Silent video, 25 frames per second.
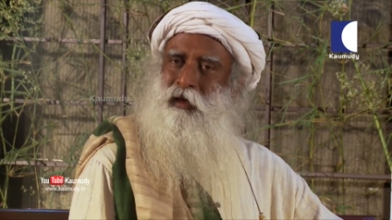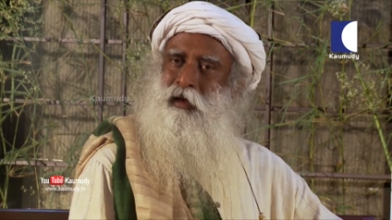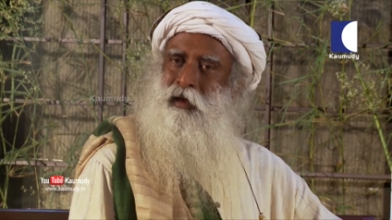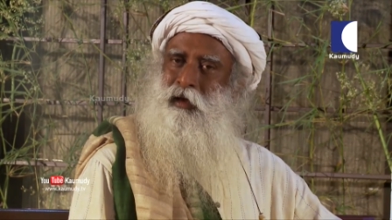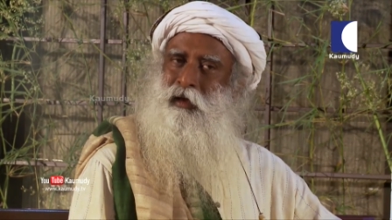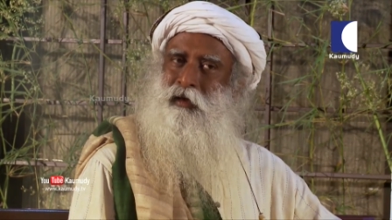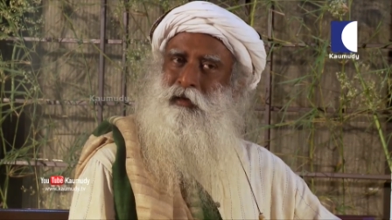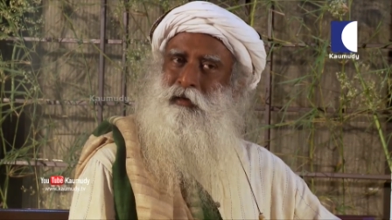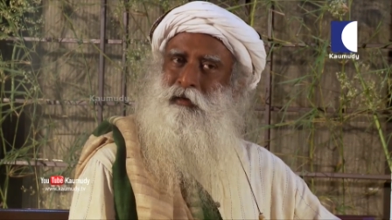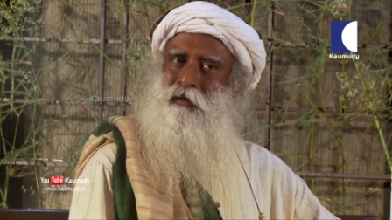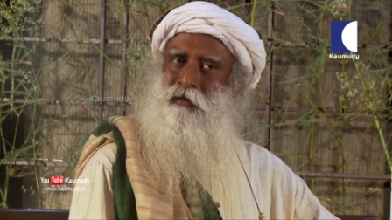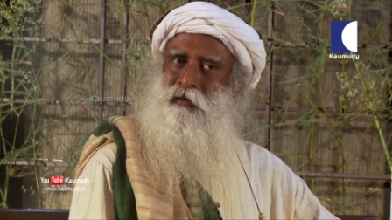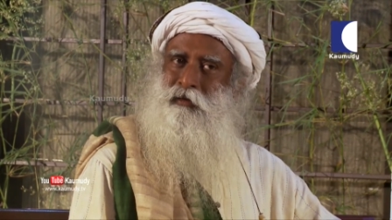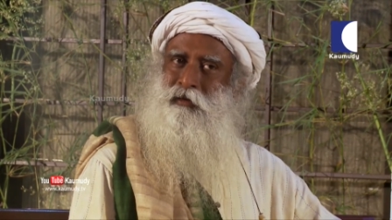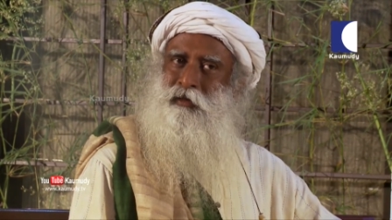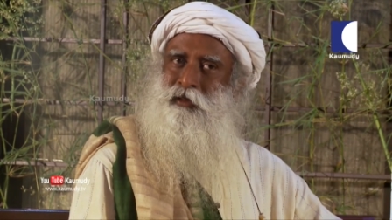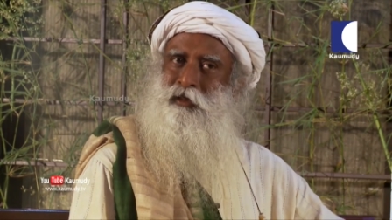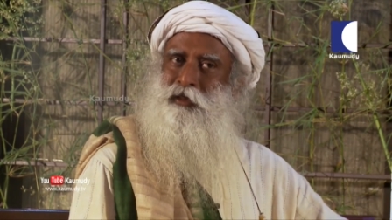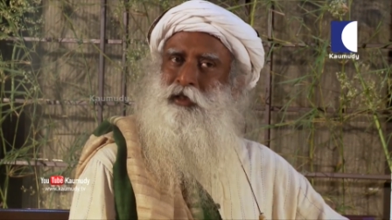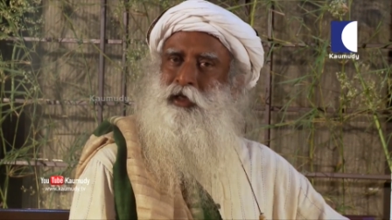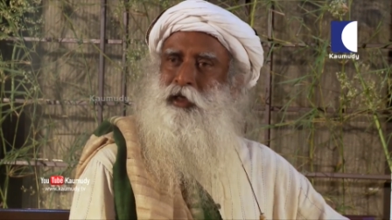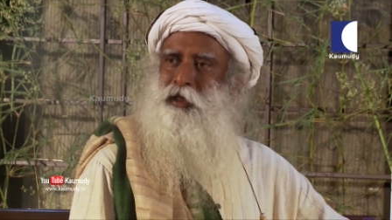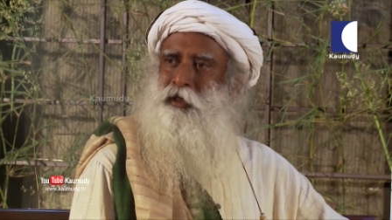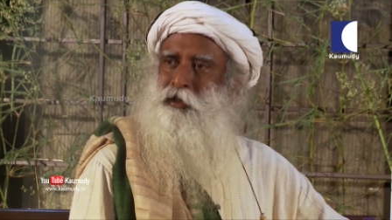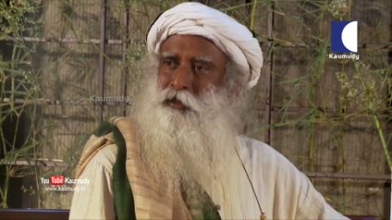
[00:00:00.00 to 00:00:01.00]
and
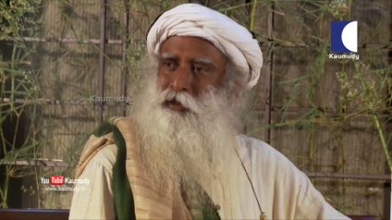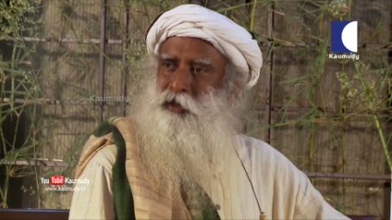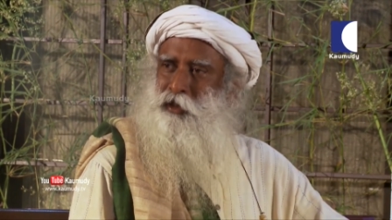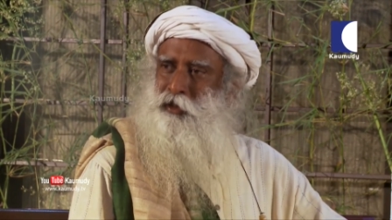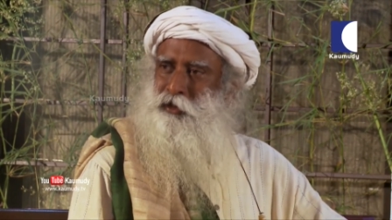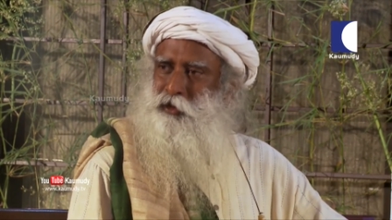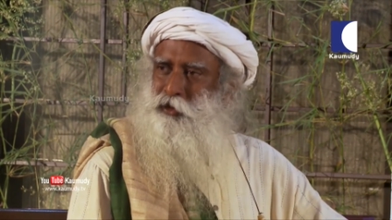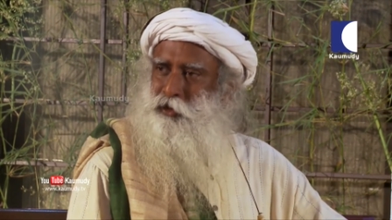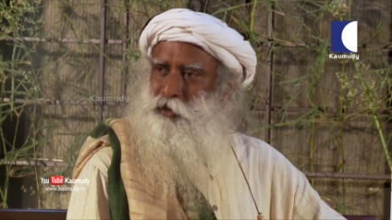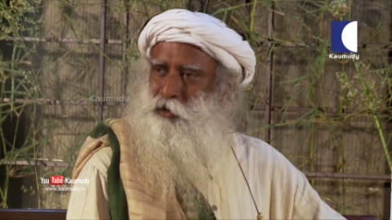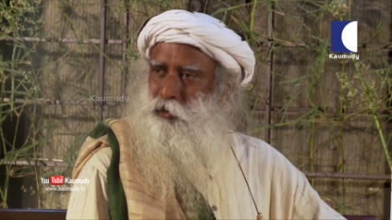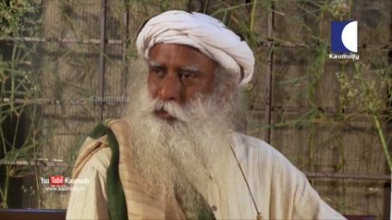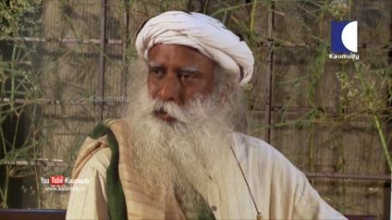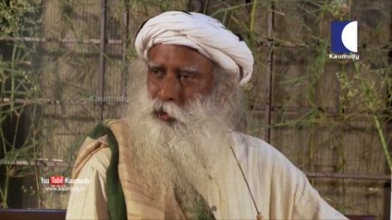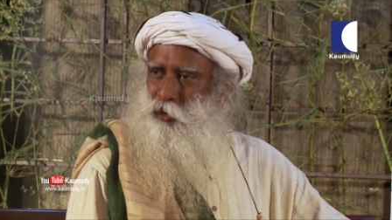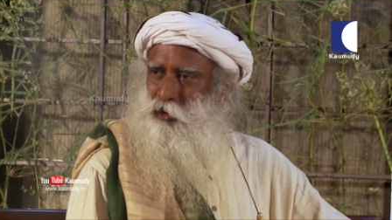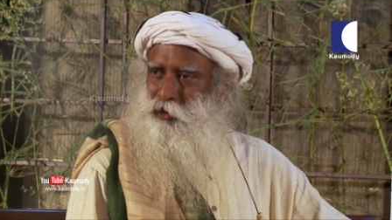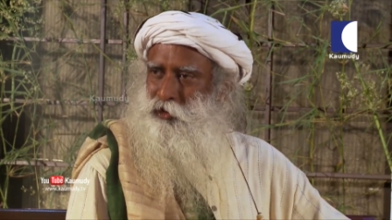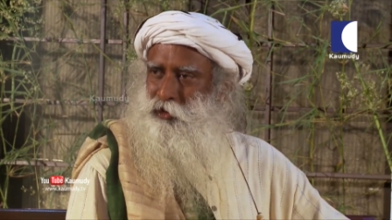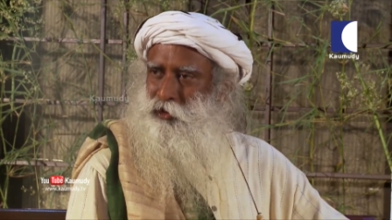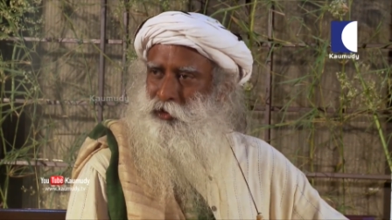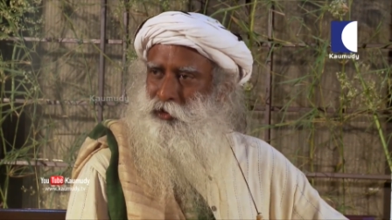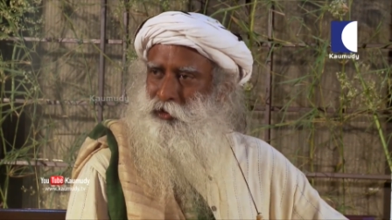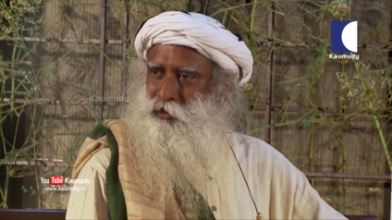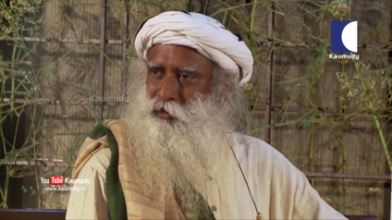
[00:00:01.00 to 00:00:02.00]
it energizes the
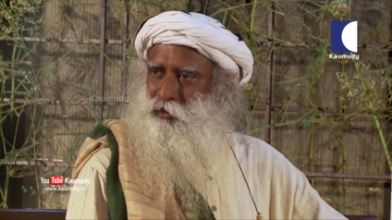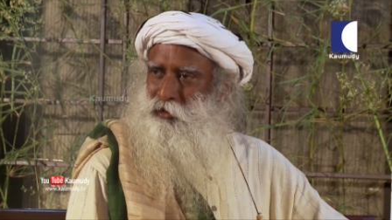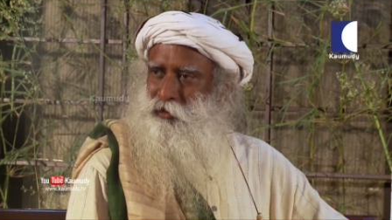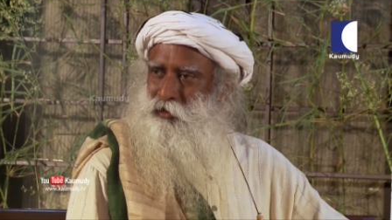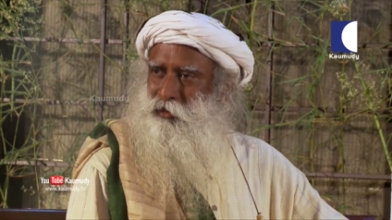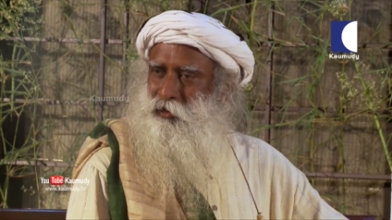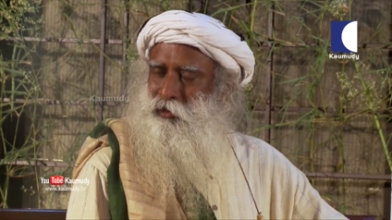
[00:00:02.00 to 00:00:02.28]
water.